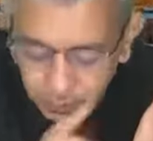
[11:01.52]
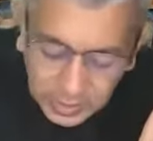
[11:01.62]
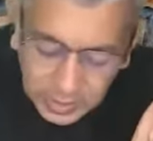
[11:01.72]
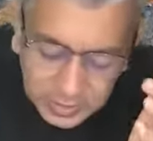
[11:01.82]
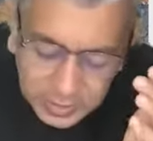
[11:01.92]

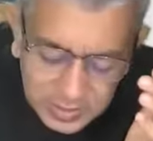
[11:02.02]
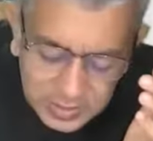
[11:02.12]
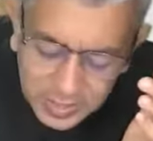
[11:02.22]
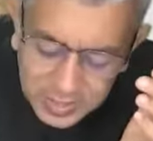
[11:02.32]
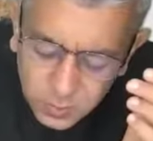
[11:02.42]
these
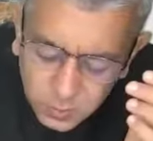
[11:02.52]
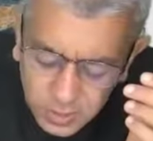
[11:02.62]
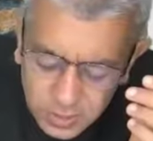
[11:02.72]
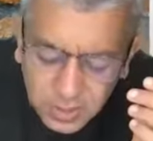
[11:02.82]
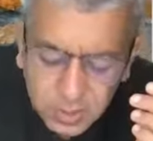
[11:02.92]
guys
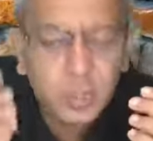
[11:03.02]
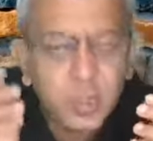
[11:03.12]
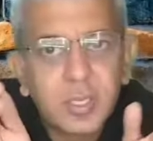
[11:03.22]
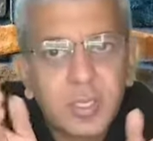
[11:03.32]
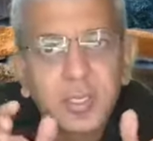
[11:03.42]
must ensure
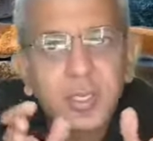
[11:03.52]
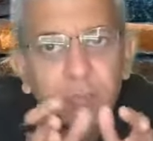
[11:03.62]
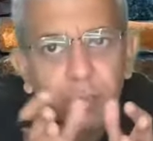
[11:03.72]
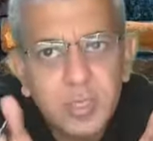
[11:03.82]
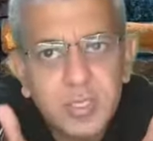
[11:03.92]
that the
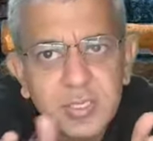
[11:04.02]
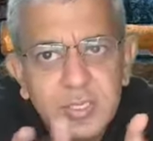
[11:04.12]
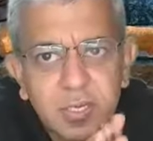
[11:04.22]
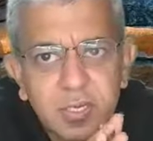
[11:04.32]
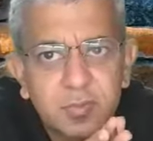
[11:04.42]
employees are
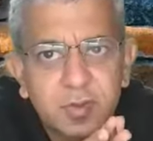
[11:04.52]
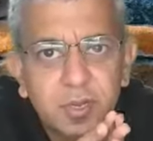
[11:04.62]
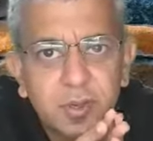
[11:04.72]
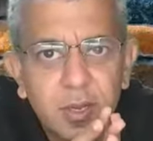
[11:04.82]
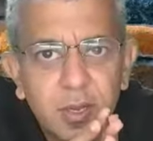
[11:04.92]
satisfied.
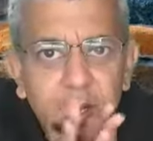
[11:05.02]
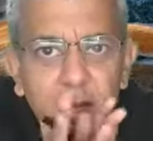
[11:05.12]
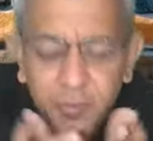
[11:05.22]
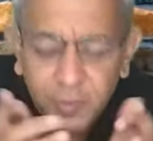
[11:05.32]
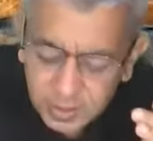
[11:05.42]

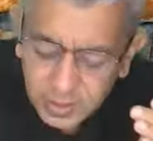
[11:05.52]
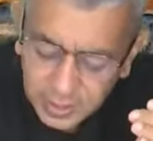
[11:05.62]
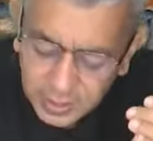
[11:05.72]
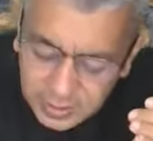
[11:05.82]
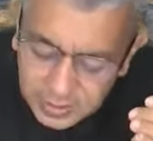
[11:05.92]
Further,
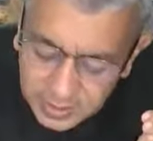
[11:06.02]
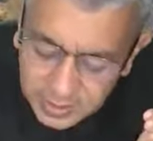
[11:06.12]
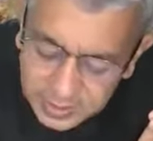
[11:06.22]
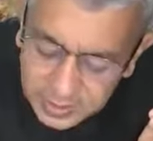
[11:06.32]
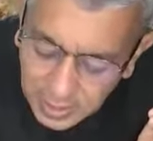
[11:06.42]
in this
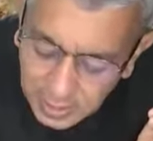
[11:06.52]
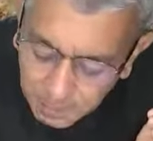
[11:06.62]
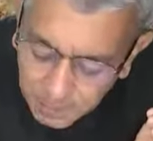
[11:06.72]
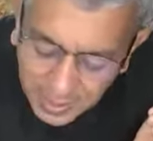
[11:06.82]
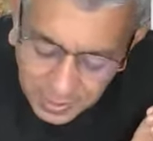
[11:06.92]
case, the
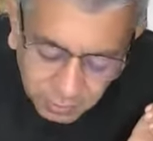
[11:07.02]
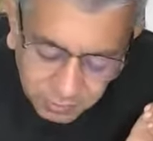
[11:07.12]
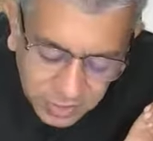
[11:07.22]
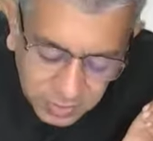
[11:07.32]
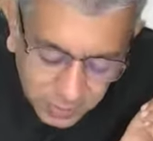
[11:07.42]
impact of
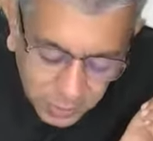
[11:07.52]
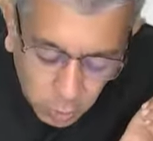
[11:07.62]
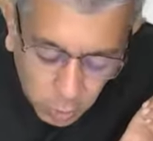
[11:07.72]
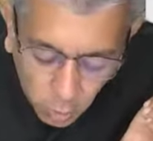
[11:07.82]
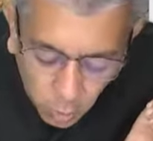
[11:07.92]

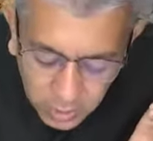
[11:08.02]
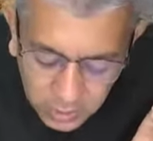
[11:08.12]
keeping not